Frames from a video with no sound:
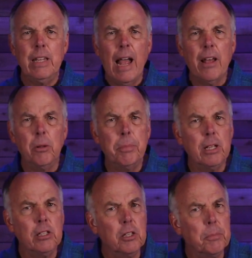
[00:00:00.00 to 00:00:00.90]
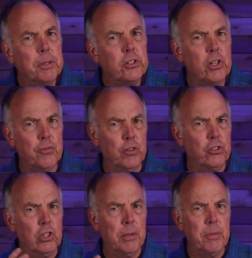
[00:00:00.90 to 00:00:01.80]
Now it'll be a little bit different,
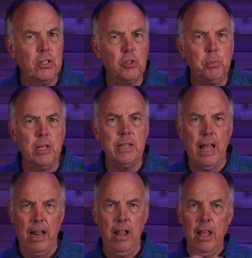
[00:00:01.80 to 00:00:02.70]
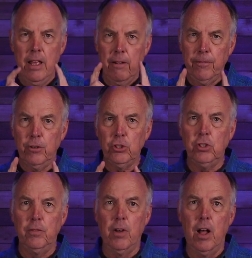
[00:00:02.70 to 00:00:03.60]
so let me explain that. First
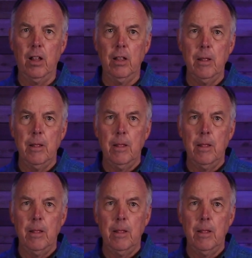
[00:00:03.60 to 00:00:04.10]
of all,